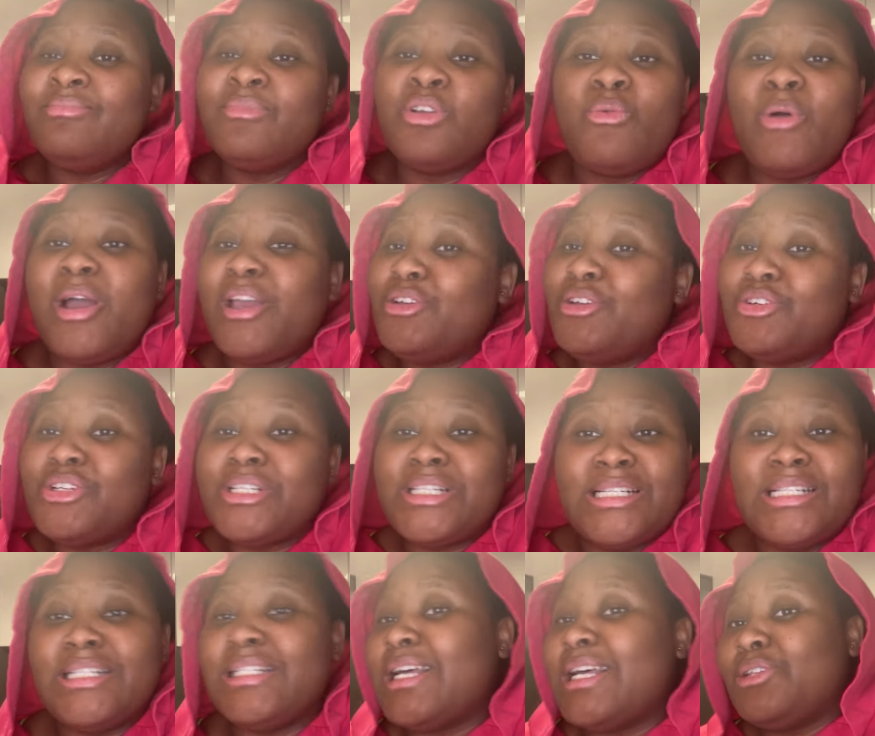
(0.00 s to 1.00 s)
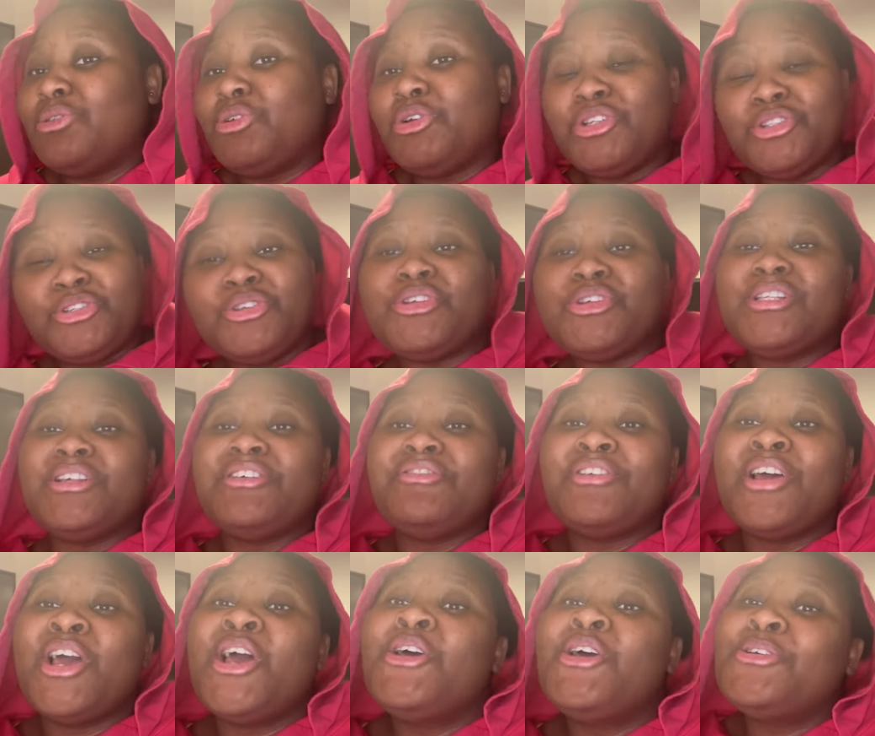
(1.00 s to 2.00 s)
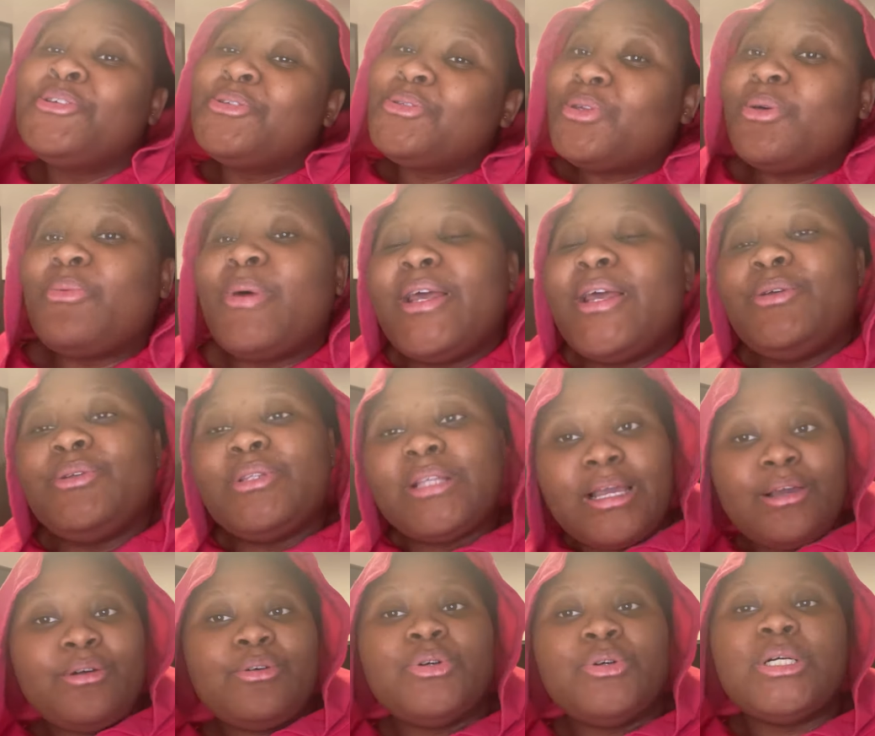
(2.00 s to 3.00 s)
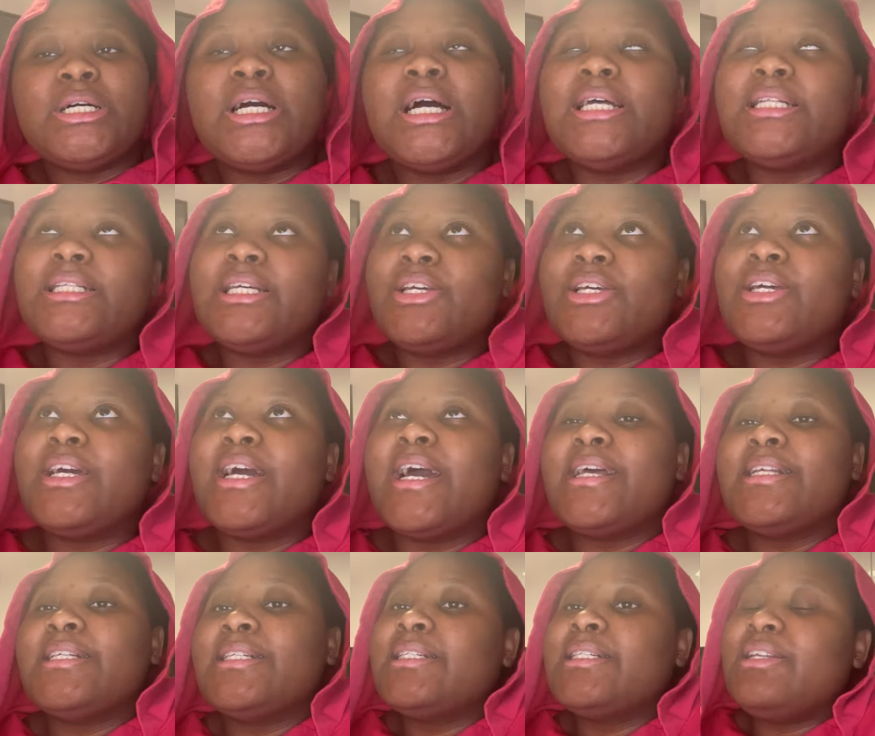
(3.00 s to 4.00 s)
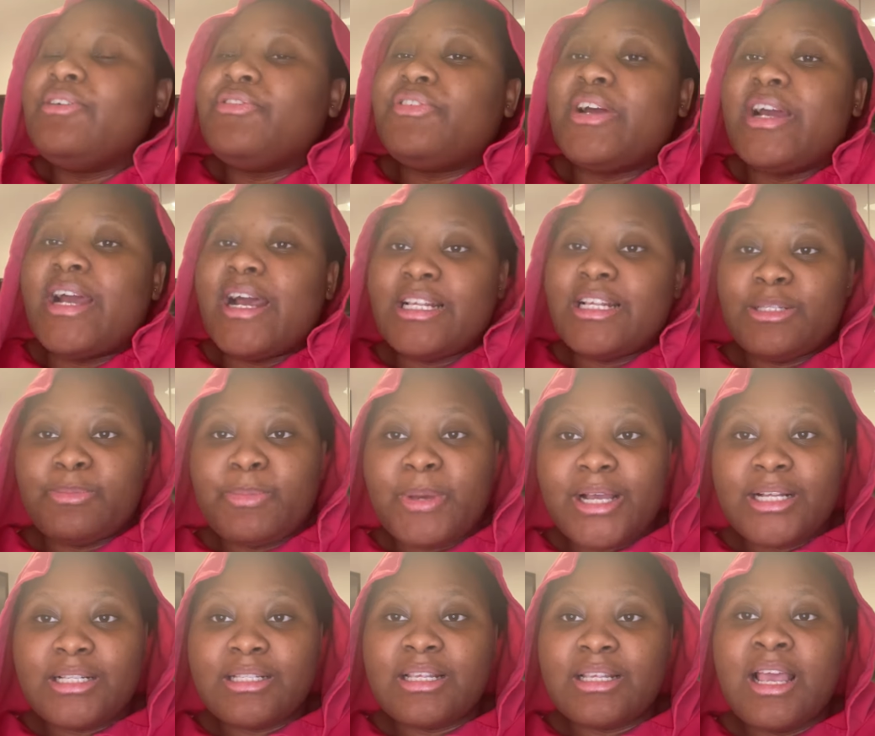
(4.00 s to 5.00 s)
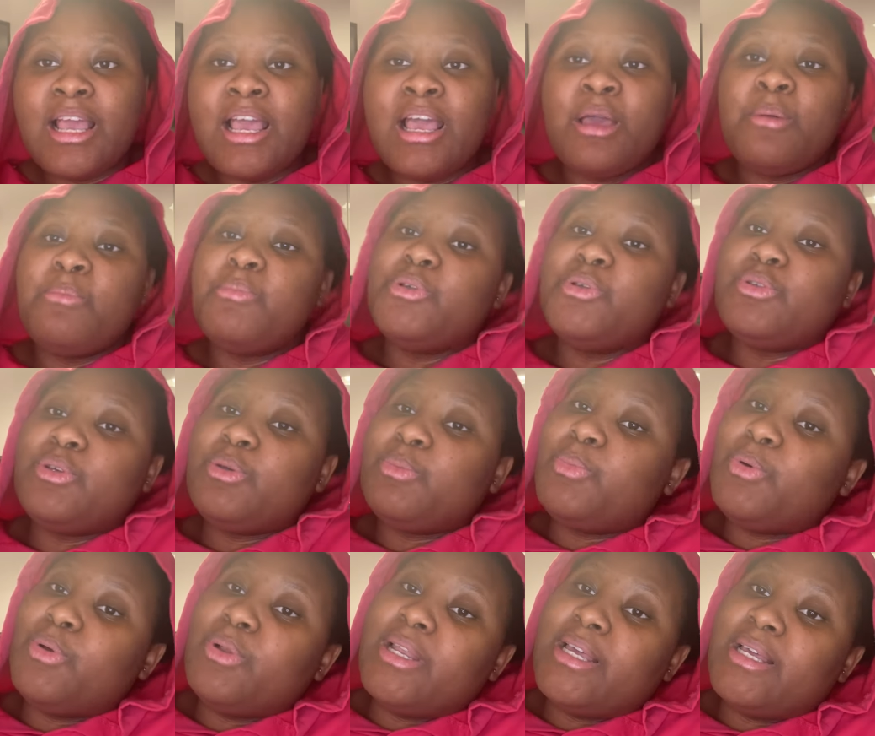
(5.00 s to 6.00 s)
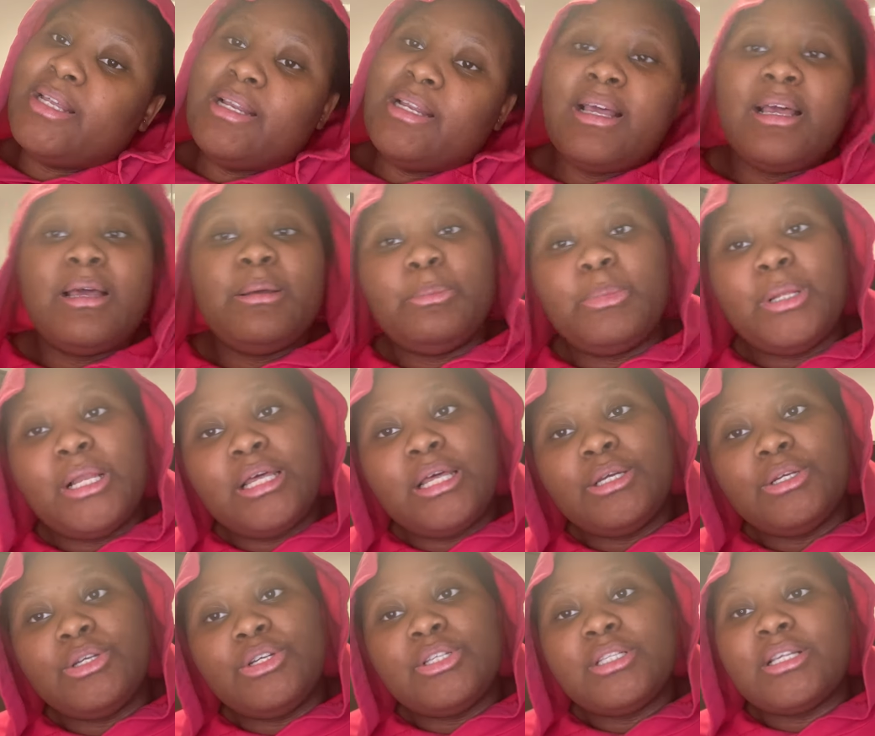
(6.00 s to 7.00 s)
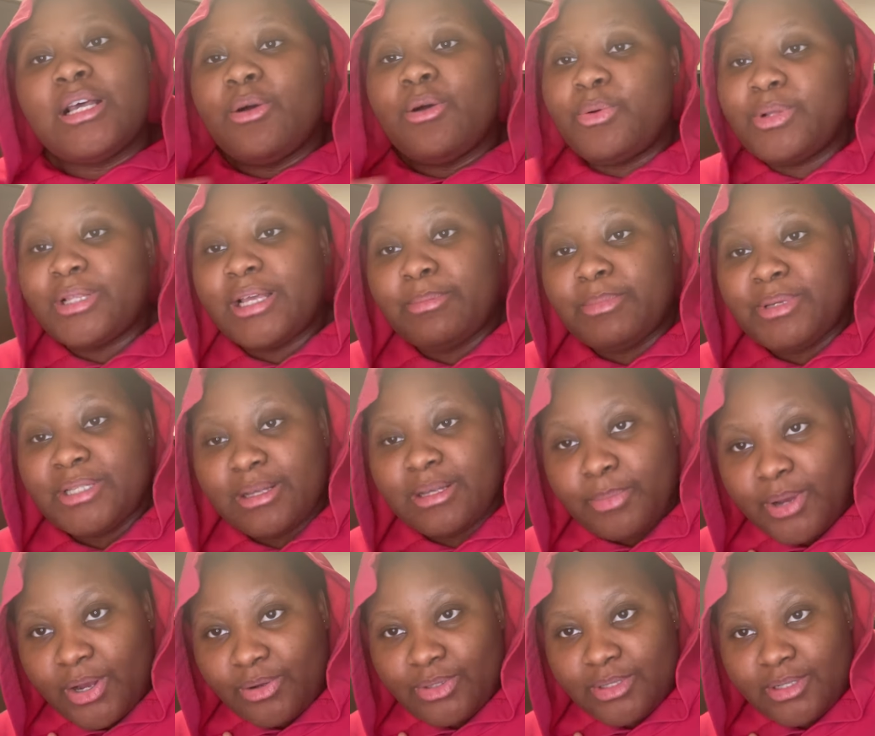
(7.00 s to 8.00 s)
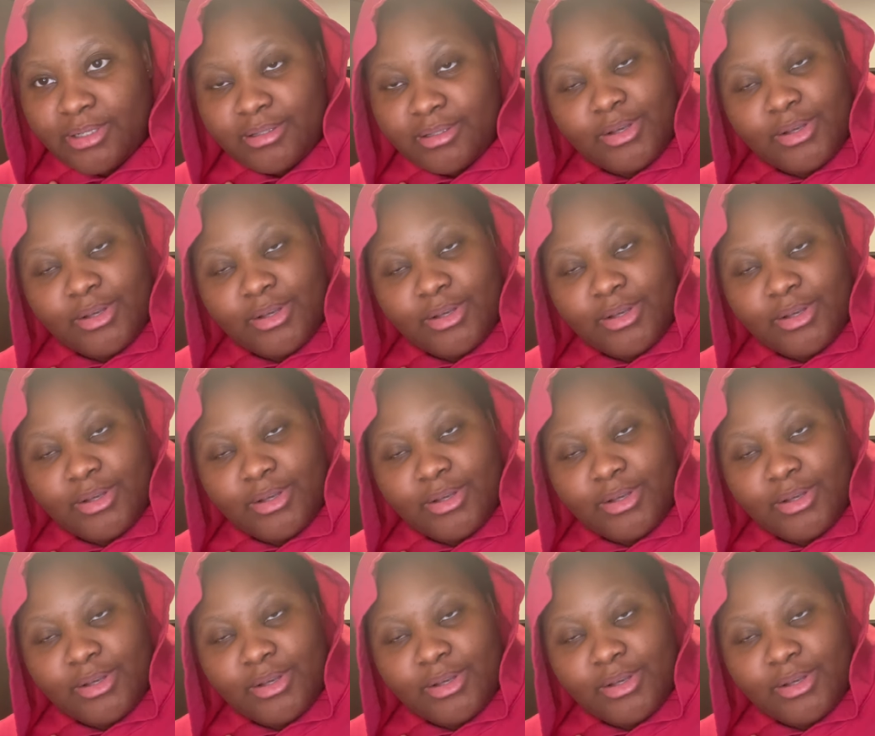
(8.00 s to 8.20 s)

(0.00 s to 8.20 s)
why are you just sitting and talking to yourself? So why don't I cook and tell you guys different aspects between Poland and Belarus and what I miss about it,